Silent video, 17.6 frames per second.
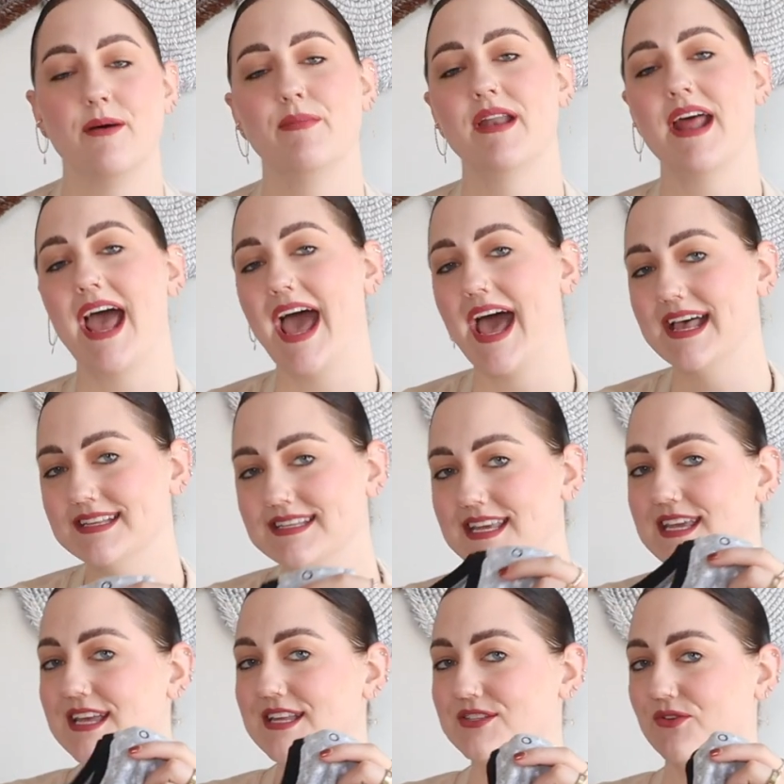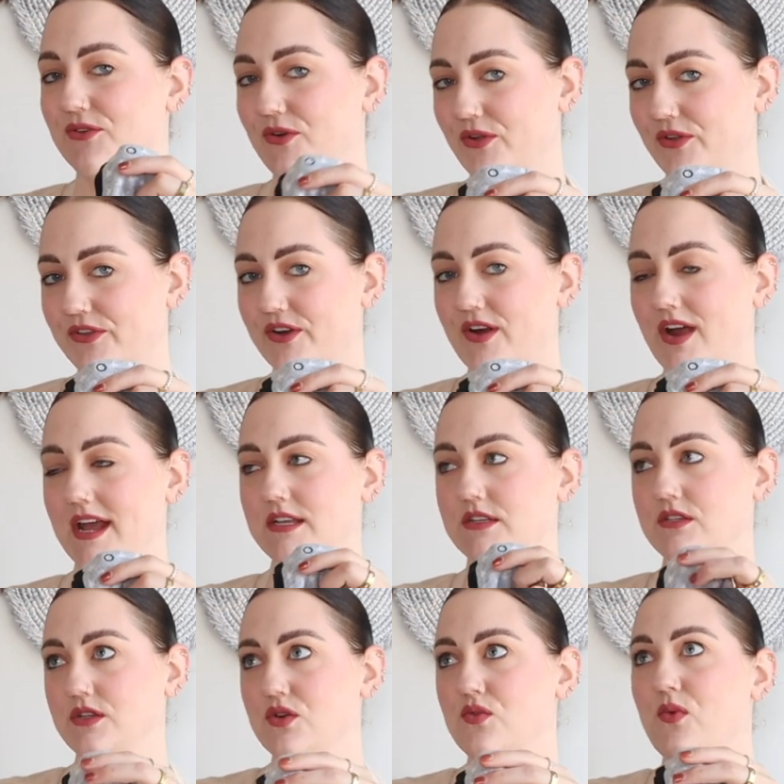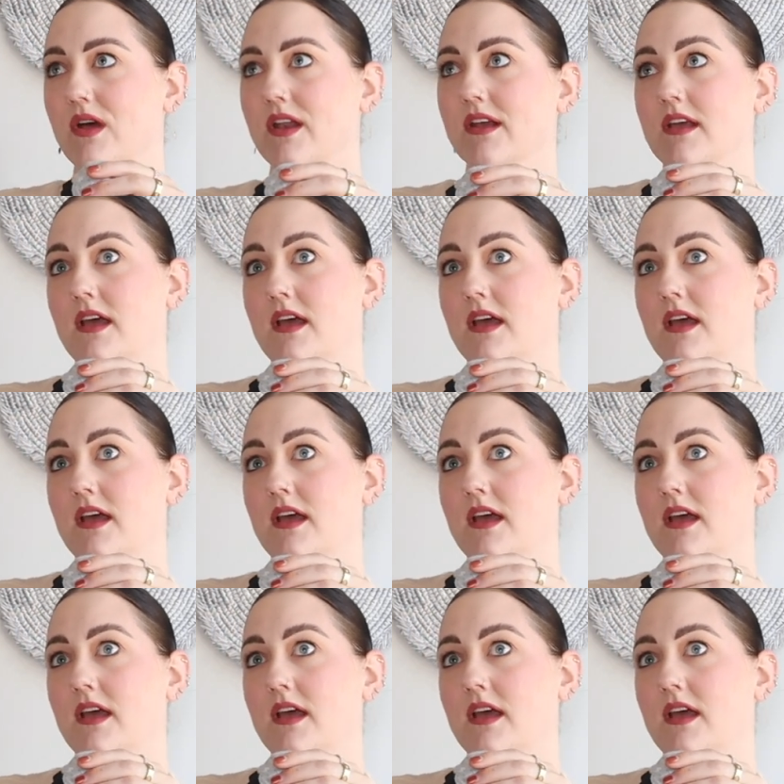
But as he gets older, I do want